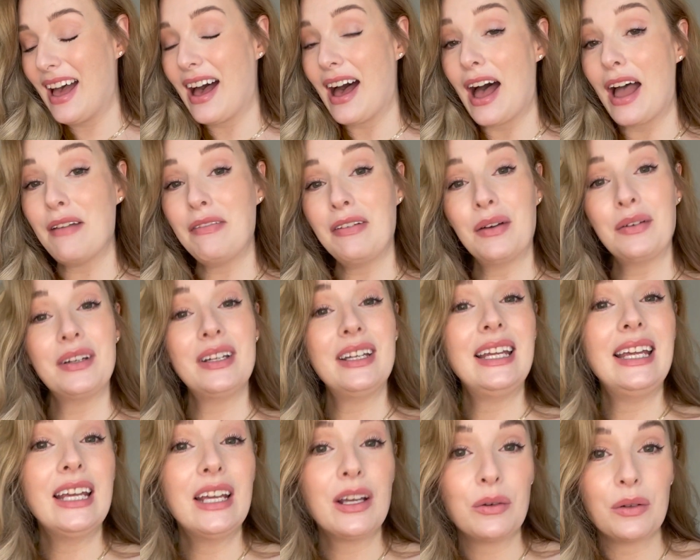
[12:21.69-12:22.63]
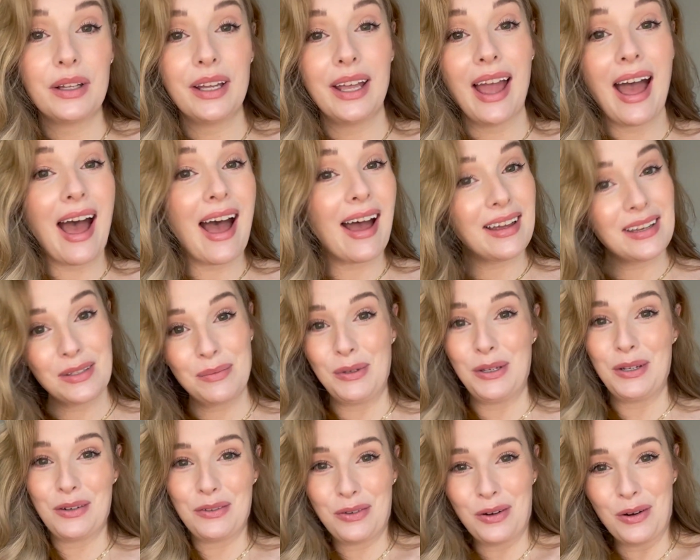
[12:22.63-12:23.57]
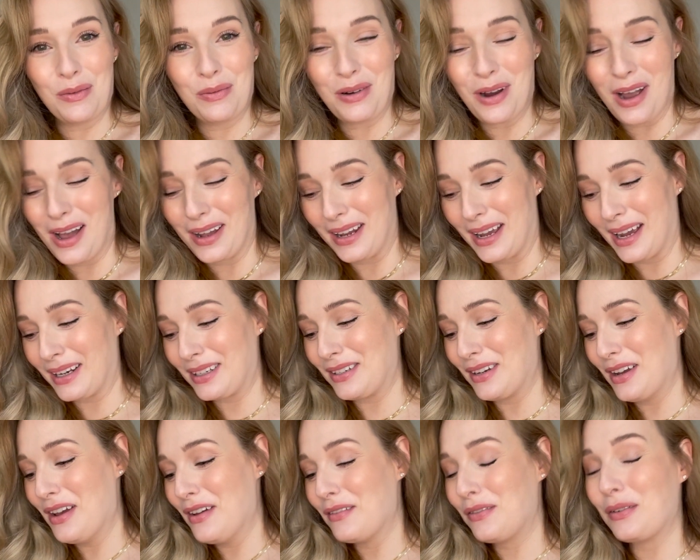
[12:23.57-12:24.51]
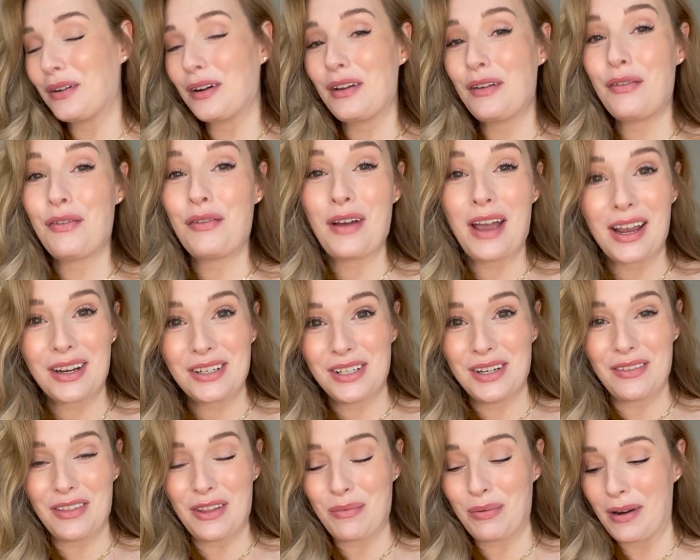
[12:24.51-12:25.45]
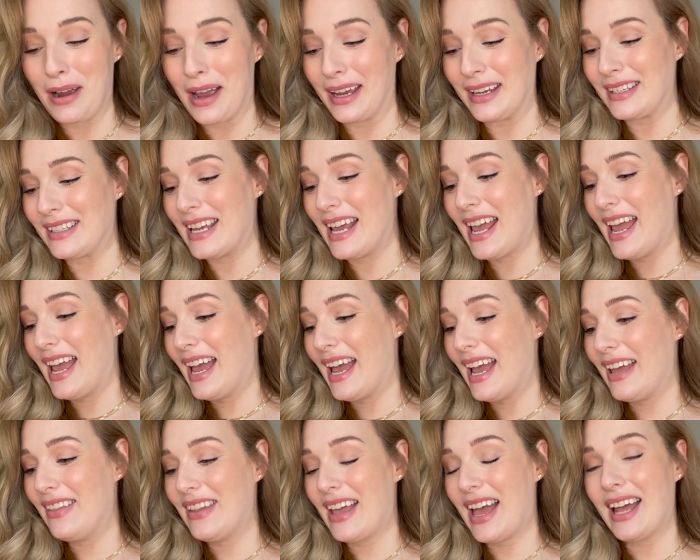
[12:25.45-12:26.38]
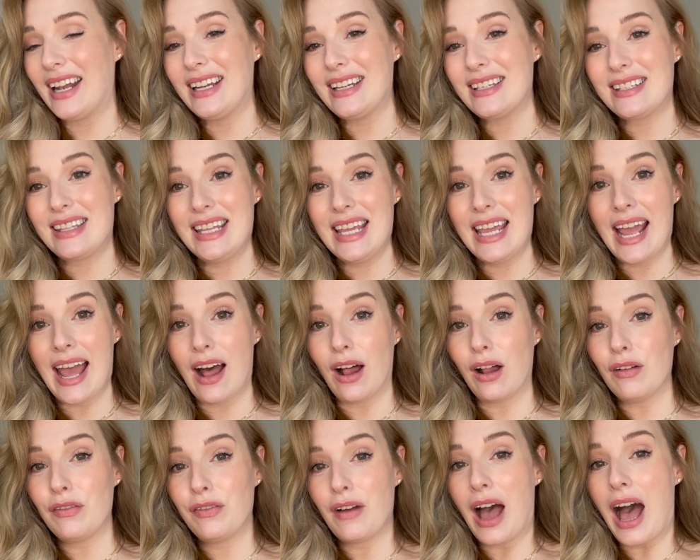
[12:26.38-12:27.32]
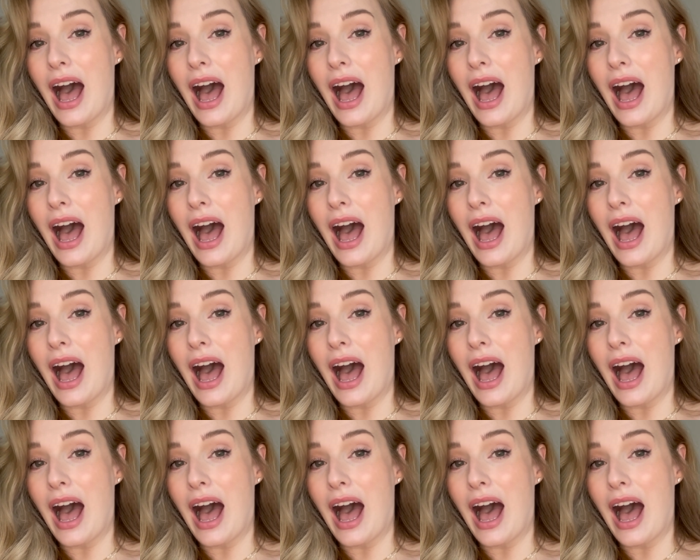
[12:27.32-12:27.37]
I found an equally as beautiful product for a fraction of the price, and that is the e.l.f.